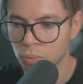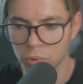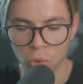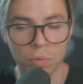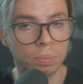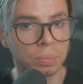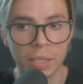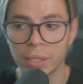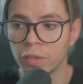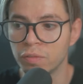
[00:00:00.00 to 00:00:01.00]
There's
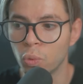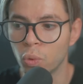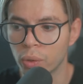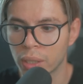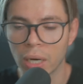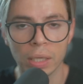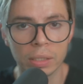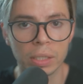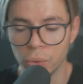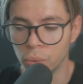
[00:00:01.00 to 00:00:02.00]
plenty of more
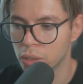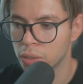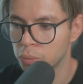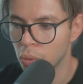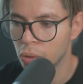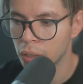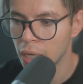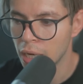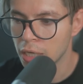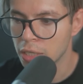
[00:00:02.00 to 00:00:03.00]
content to explore.
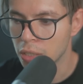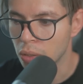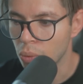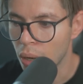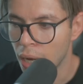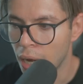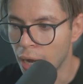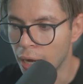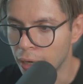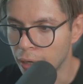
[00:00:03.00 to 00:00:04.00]
So
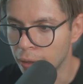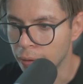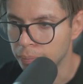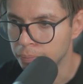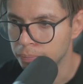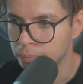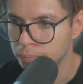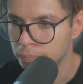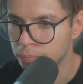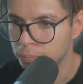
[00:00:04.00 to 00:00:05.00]

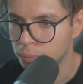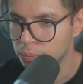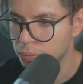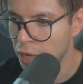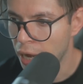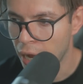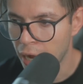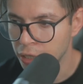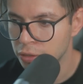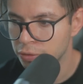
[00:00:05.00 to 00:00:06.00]

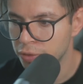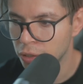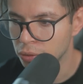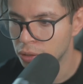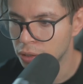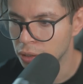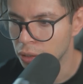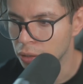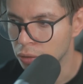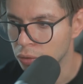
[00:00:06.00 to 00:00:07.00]
I just felt
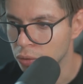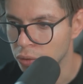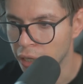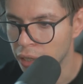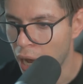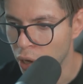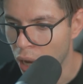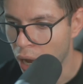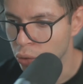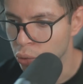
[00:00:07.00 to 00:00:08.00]
like
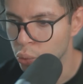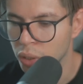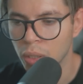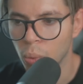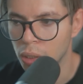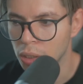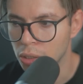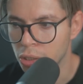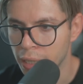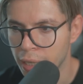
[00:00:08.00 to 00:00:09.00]
I really wanted
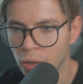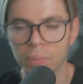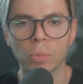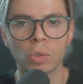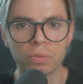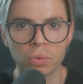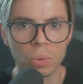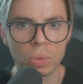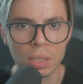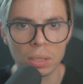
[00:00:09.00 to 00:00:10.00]
to check out more of
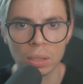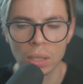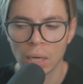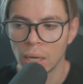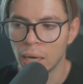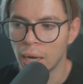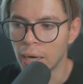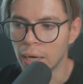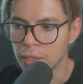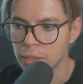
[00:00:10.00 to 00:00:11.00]
Rosé,
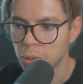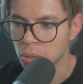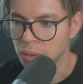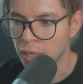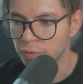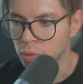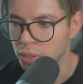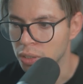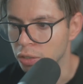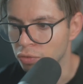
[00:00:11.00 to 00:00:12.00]
especially after
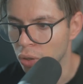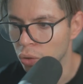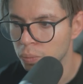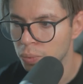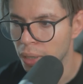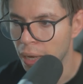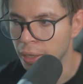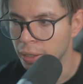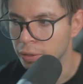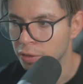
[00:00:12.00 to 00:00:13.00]
Sea of Hope.
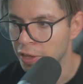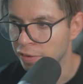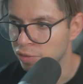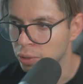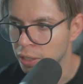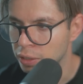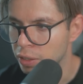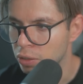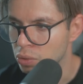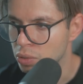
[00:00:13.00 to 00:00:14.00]
And thankfully,
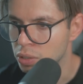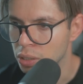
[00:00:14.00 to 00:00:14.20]
there's